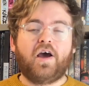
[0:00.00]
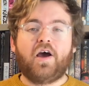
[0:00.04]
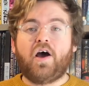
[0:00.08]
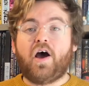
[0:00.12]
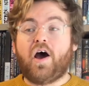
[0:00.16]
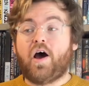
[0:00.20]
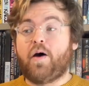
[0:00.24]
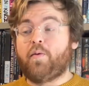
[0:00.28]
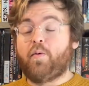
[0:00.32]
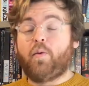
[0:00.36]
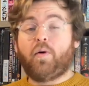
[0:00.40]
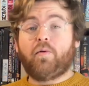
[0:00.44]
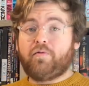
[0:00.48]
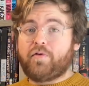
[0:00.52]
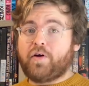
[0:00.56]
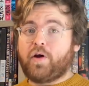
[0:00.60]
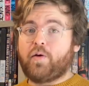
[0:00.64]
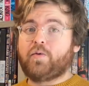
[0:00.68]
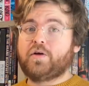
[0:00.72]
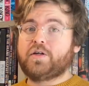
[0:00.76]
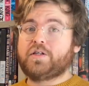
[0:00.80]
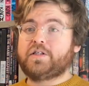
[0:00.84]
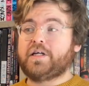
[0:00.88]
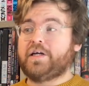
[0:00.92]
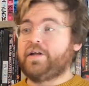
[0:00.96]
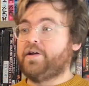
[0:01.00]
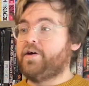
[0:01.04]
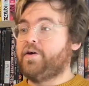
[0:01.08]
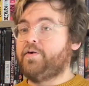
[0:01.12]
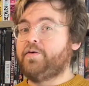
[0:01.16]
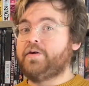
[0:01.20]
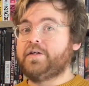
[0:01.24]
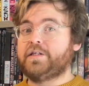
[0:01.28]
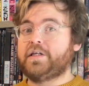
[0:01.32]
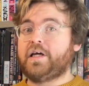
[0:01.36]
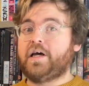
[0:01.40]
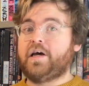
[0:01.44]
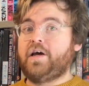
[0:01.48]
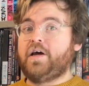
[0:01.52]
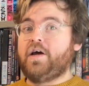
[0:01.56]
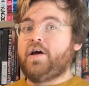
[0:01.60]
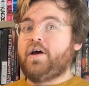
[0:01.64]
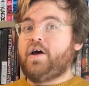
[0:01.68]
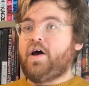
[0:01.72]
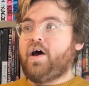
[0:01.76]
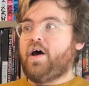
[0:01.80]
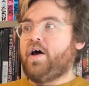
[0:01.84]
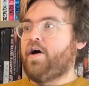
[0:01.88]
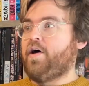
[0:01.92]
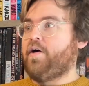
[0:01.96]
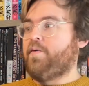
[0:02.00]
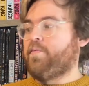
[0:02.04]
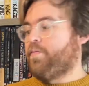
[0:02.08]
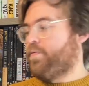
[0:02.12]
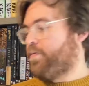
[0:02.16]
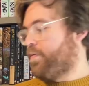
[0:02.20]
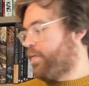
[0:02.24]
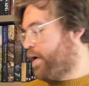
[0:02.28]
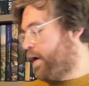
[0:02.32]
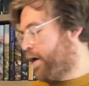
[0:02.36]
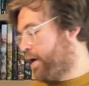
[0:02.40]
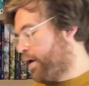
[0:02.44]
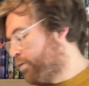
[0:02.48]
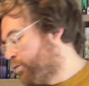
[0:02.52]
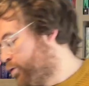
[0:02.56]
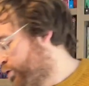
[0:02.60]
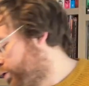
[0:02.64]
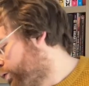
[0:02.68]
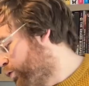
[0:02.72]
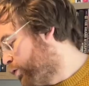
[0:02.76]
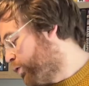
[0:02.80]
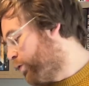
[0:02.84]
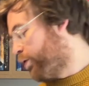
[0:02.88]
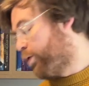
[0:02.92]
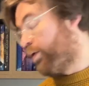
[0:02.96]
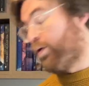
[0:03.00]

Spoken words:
One thing I would say though is that, and I'm sure